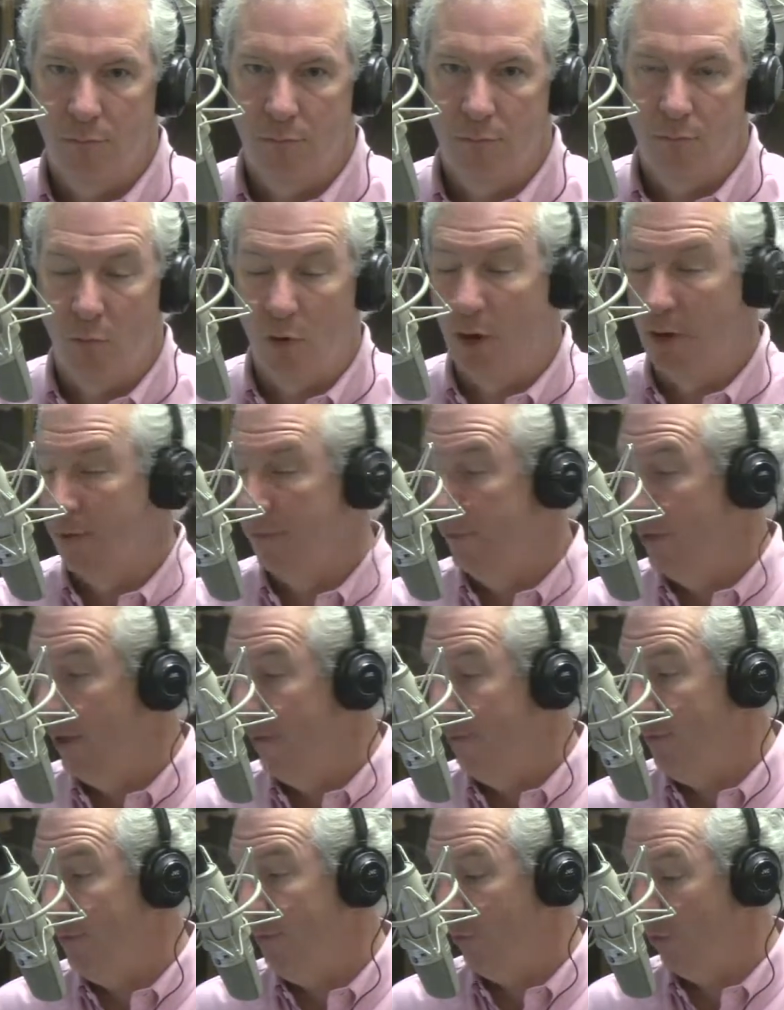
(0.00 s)
Right. Yeah,
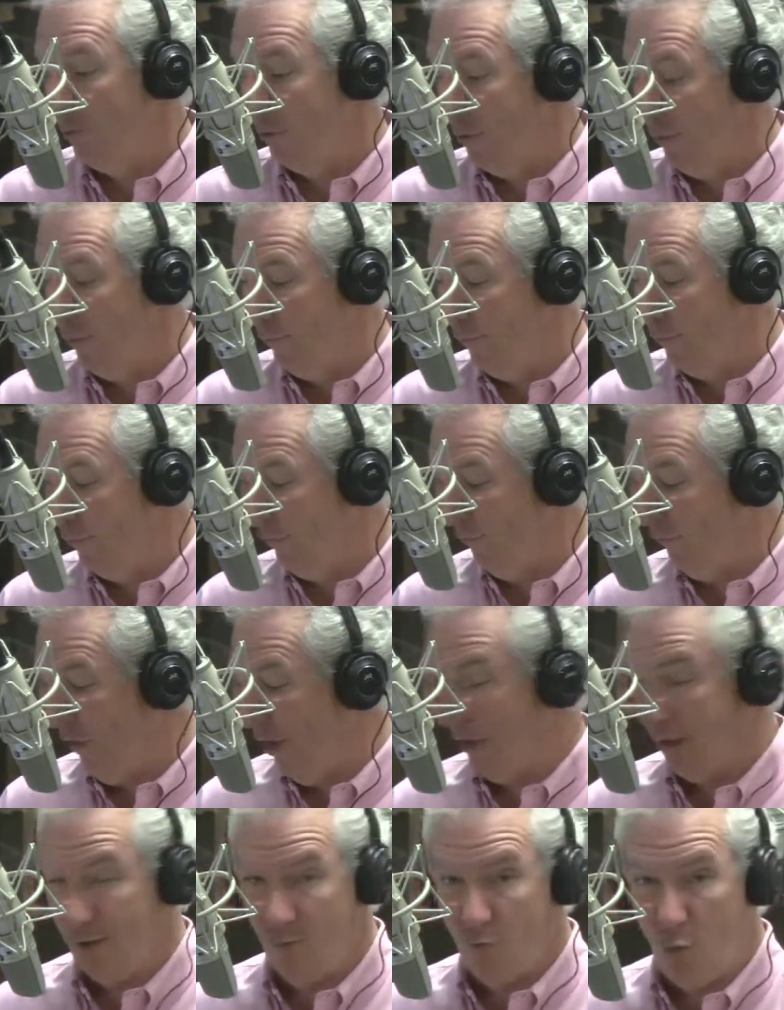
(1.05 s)
people are uh,
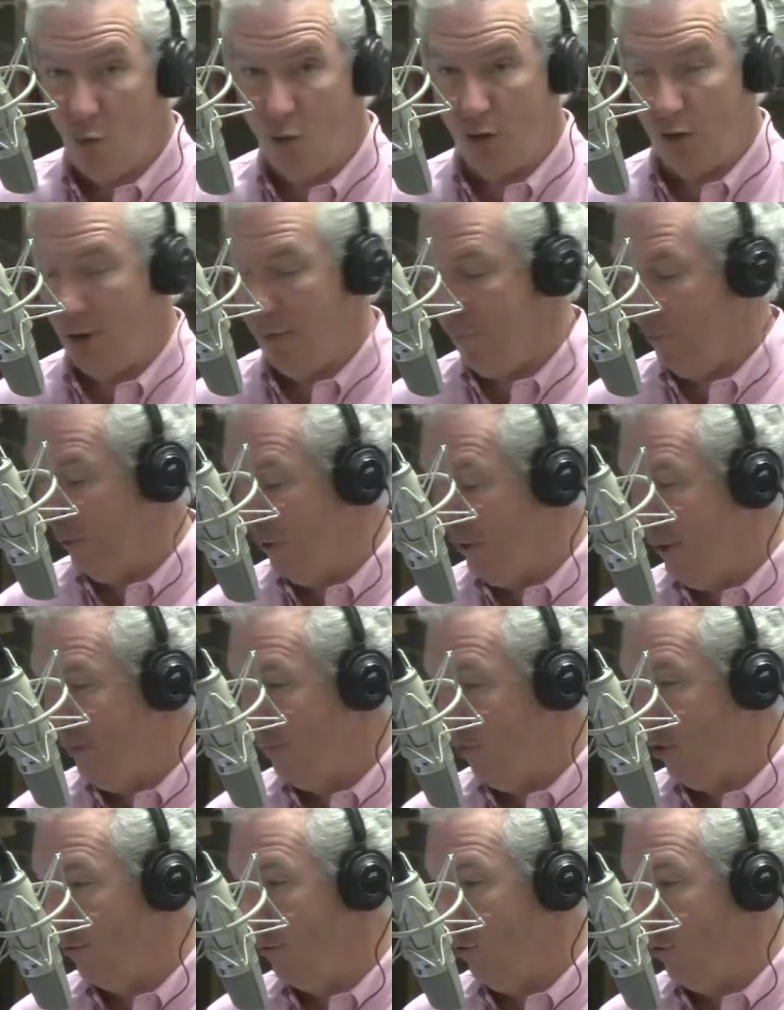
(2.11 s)
finally woken up in the Tea
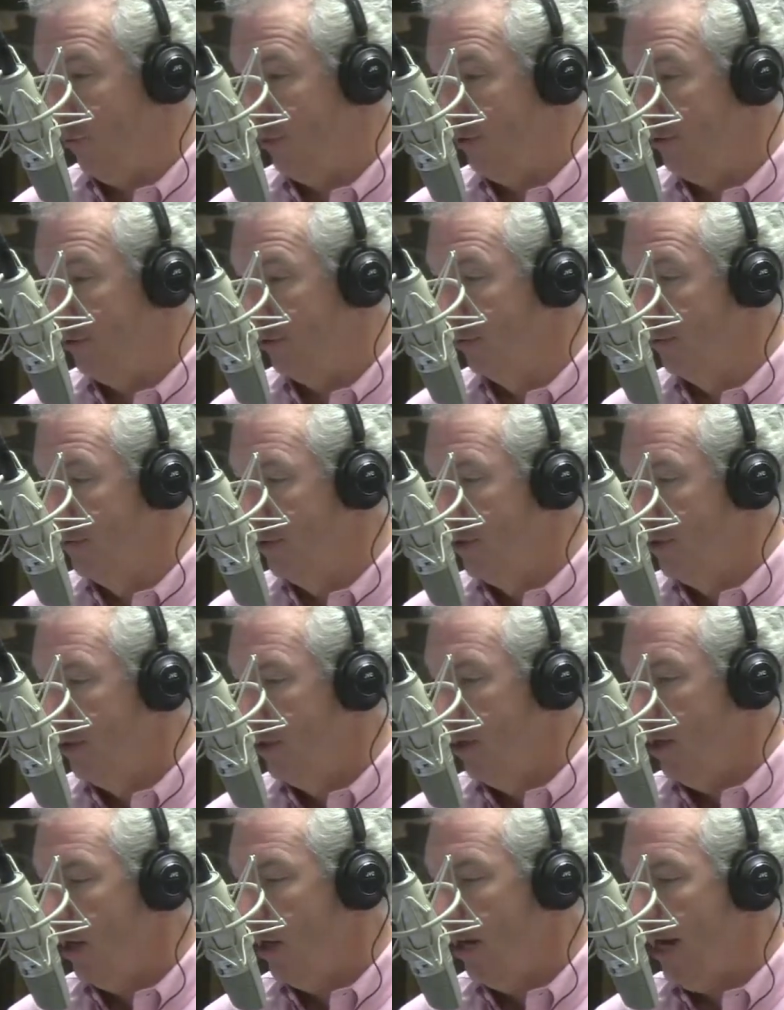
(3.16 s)
Party movement too.
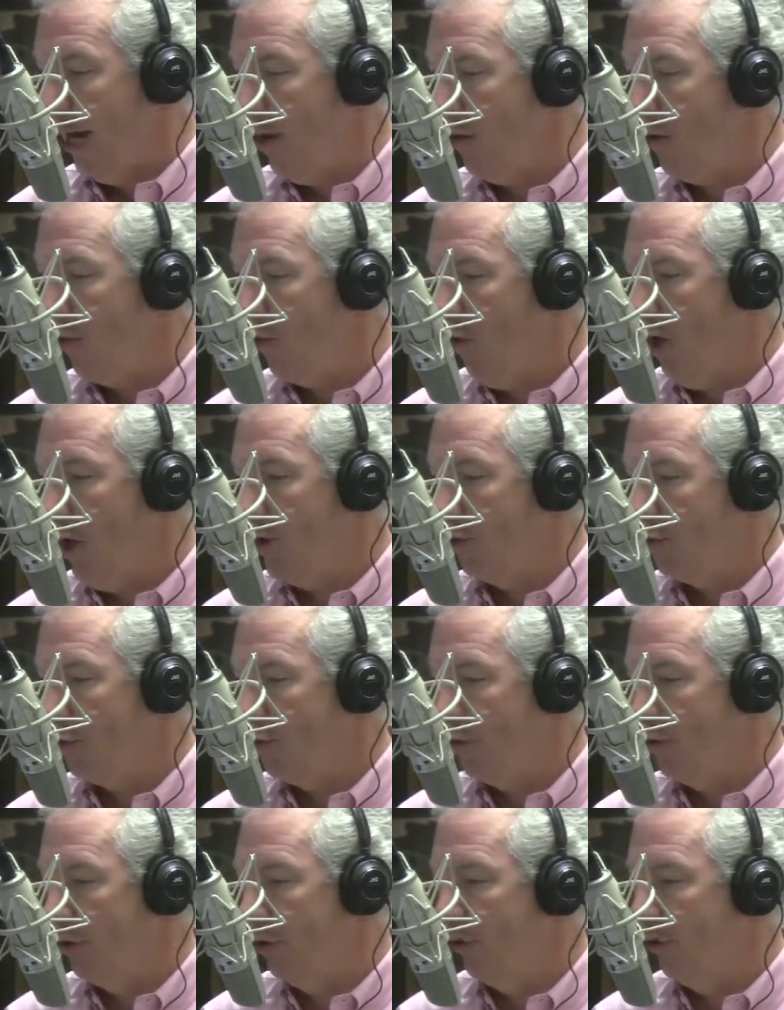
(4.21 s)
Uh, Eric
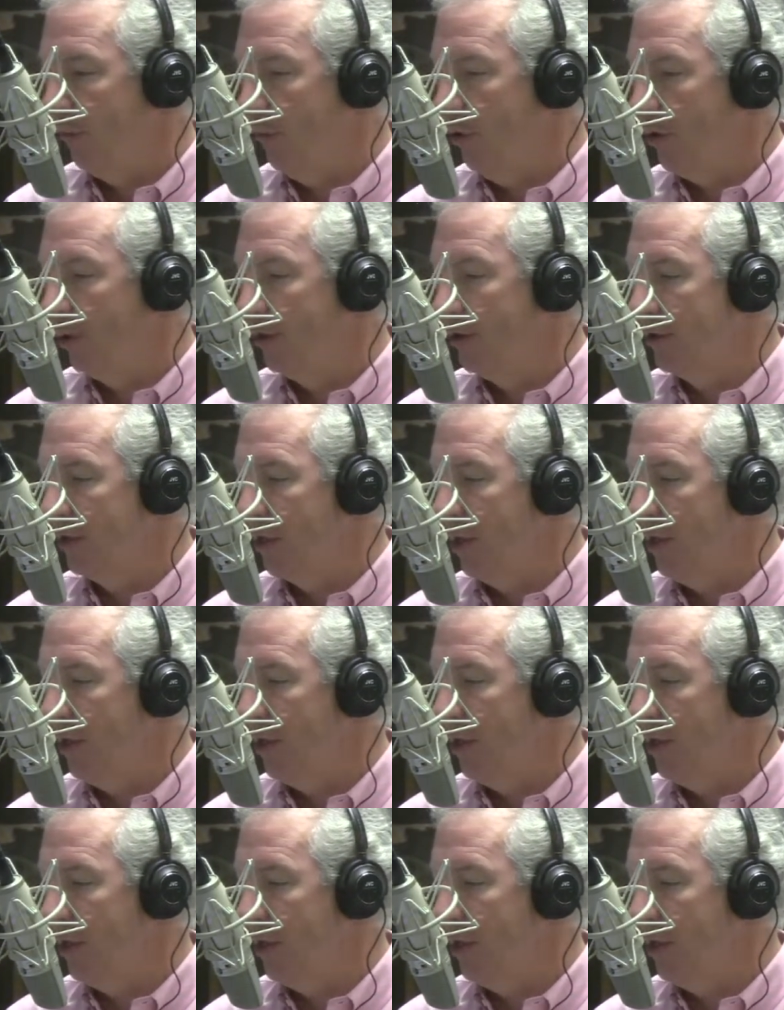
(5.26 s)
Rush, uh, the book is uh,